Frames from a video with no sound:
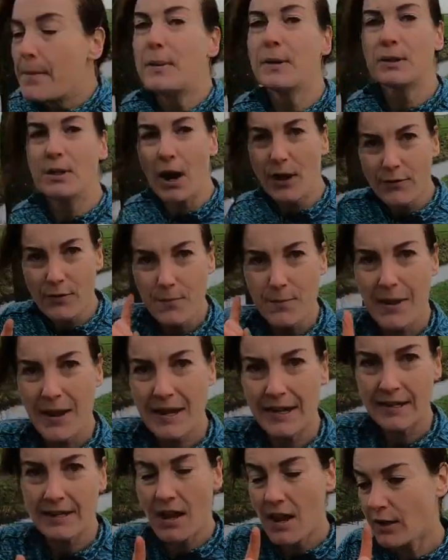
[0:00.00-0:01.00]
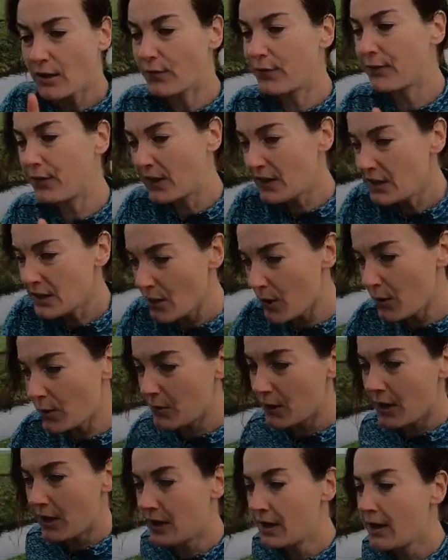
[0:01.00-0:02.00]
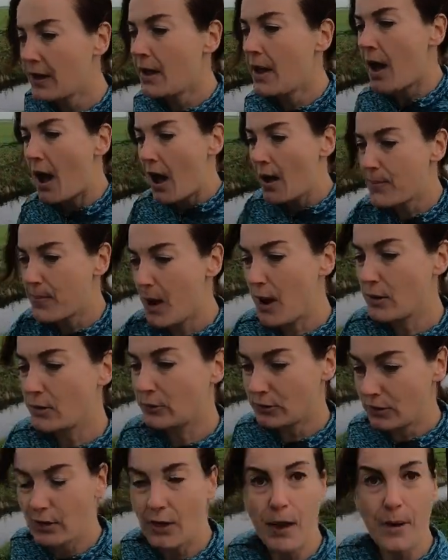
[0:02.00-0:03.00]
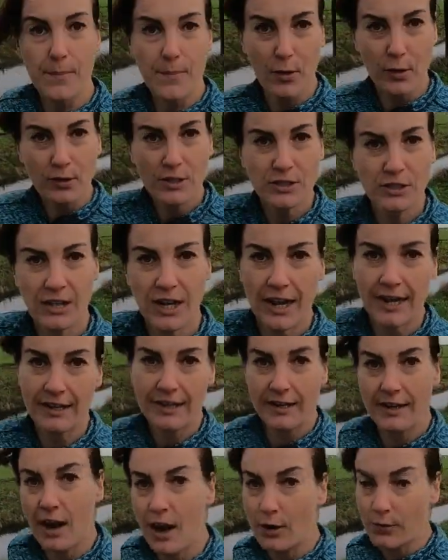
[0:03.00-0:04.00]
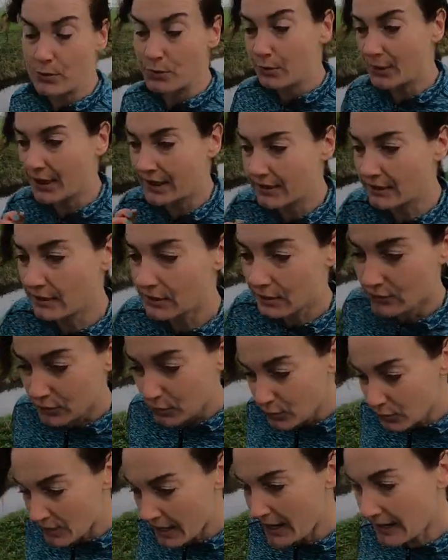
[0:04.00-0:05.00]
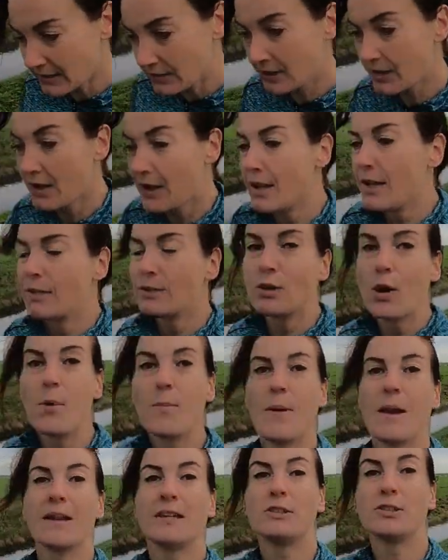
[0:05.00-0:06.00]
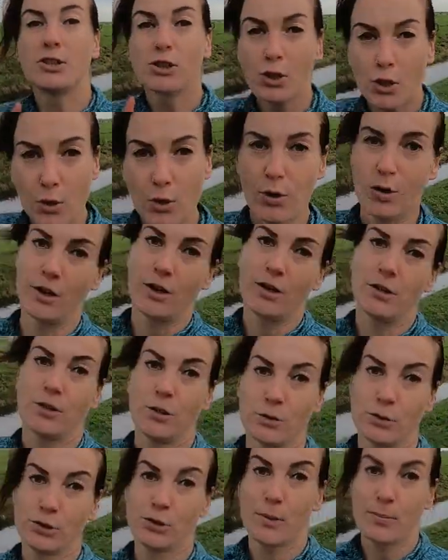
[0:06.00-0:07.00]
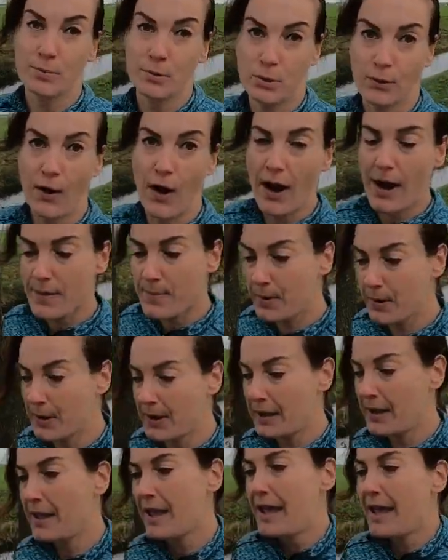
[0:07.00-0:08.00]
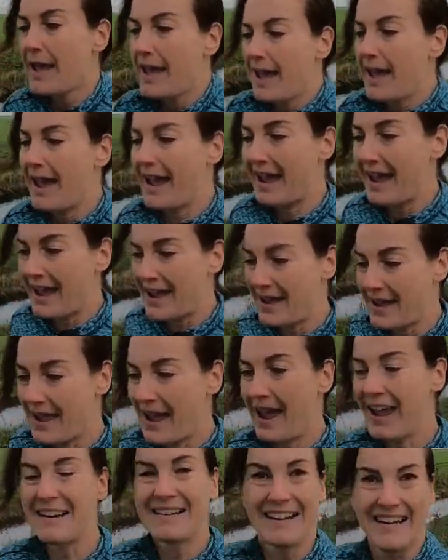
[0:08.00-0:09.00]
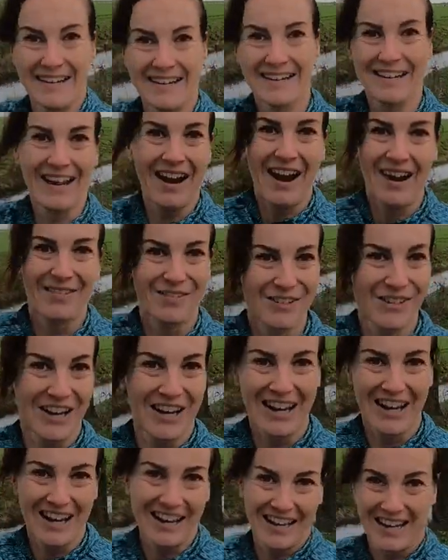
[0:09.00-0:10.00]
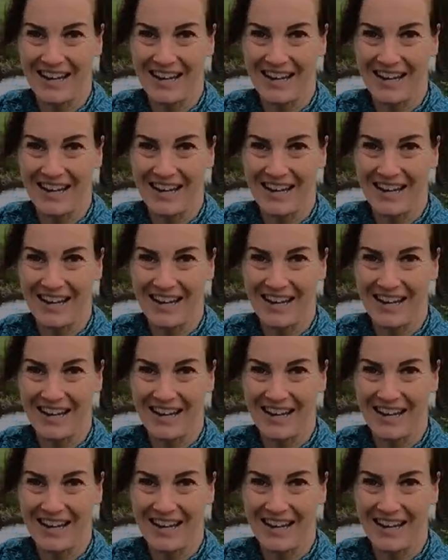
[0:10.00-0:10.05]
But I will make another video about a body scan and how you can do that. So make sure you subscribe and then I will